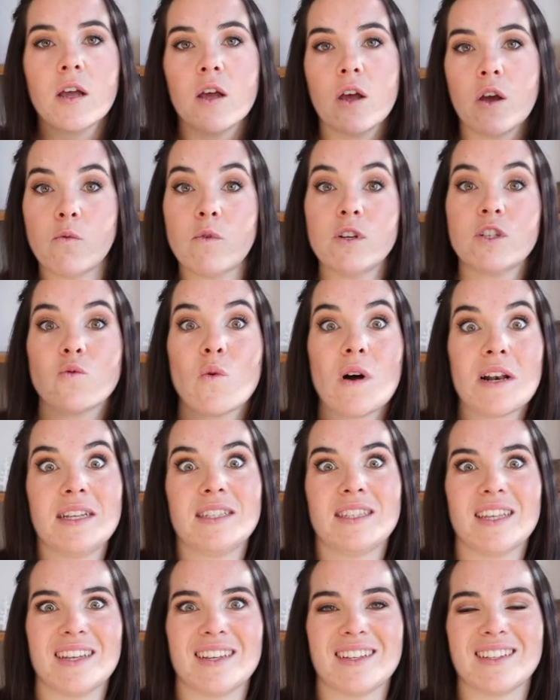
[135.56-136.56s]
Which one
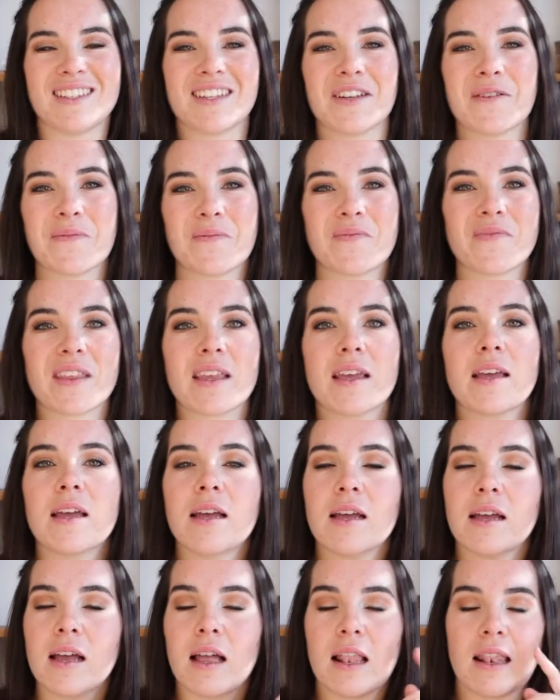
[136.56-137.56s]
is it?
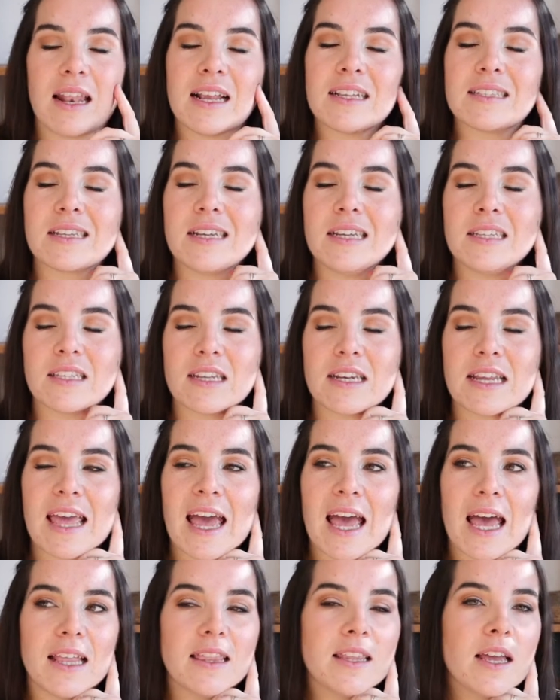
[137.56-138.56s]
Let's listen
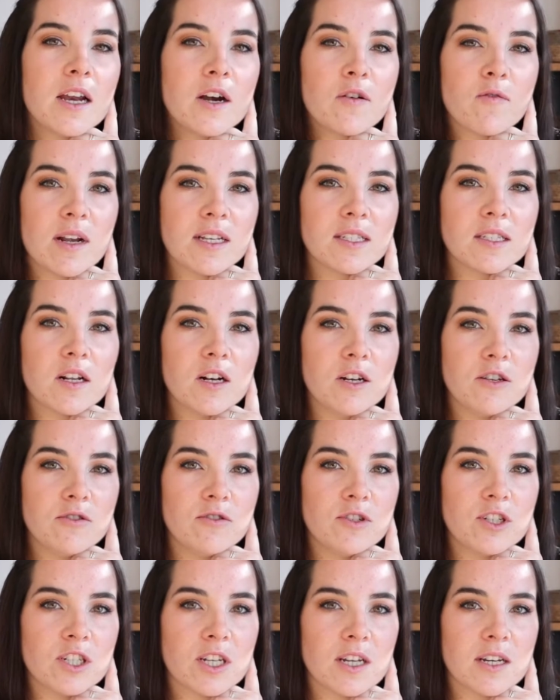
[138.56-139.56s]
again.
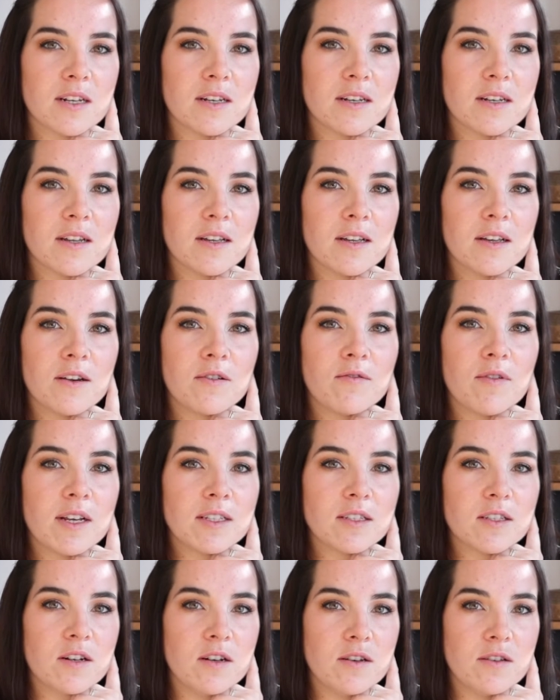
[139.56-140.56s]
Resolution.
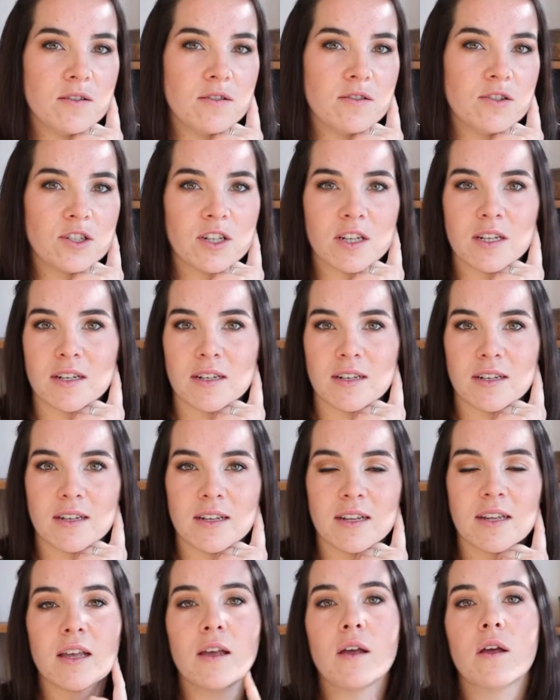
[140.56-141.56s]
Resolution.
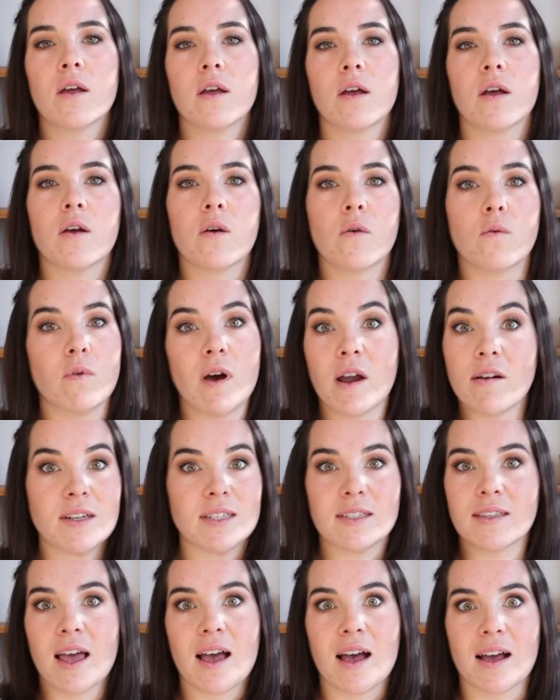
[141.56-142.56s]
Where
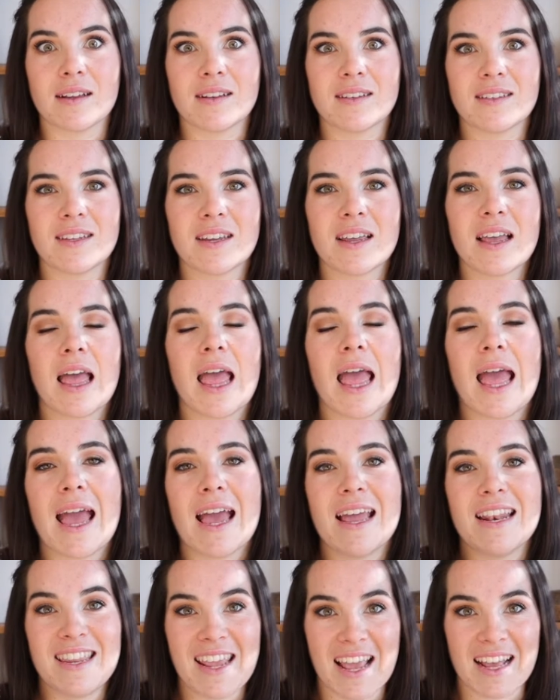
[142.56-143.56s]
is that?
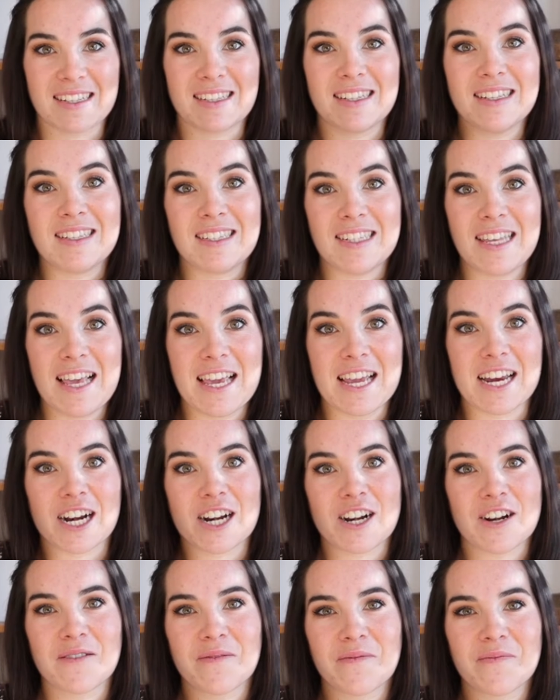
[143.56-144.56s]
And yes, it's
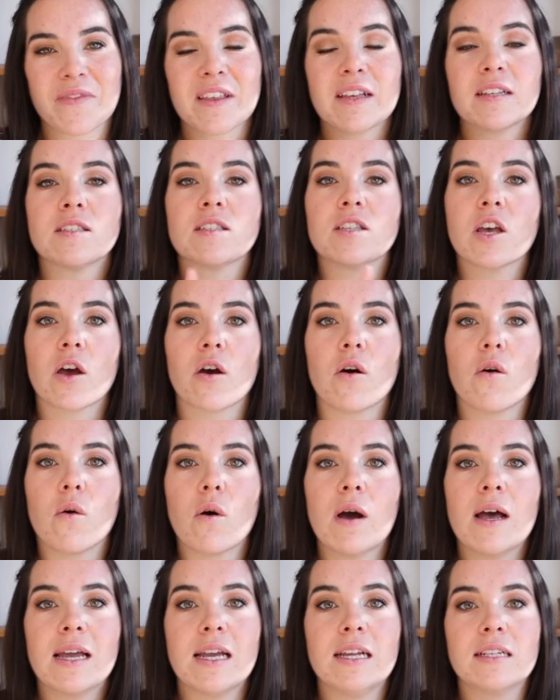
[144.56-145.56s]
here.
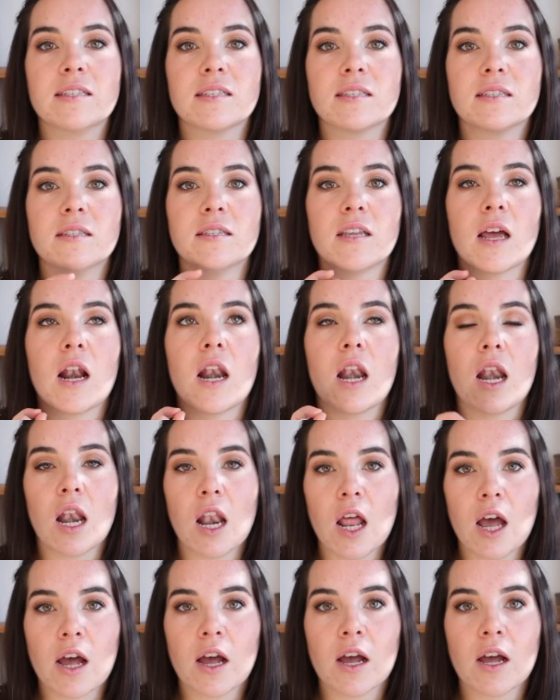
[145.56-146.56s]
So it's the
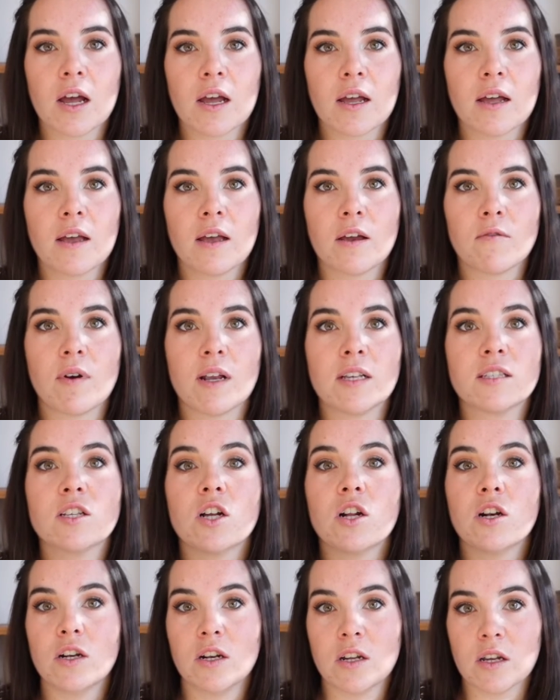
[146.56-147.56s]
l.
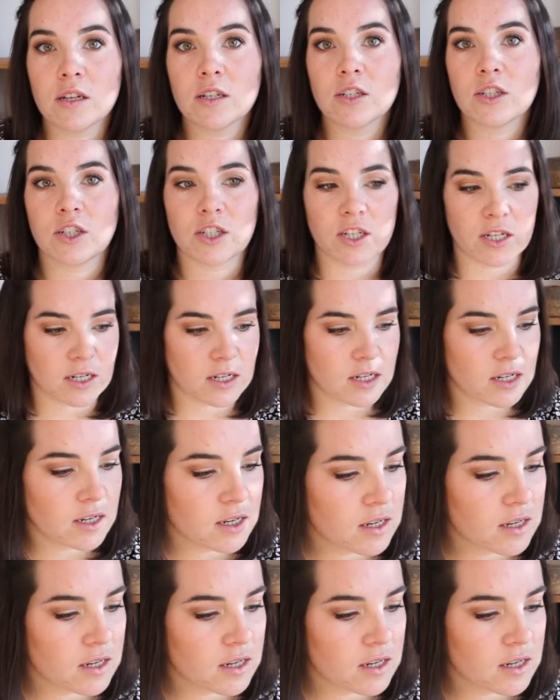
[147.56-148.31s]
Resolution.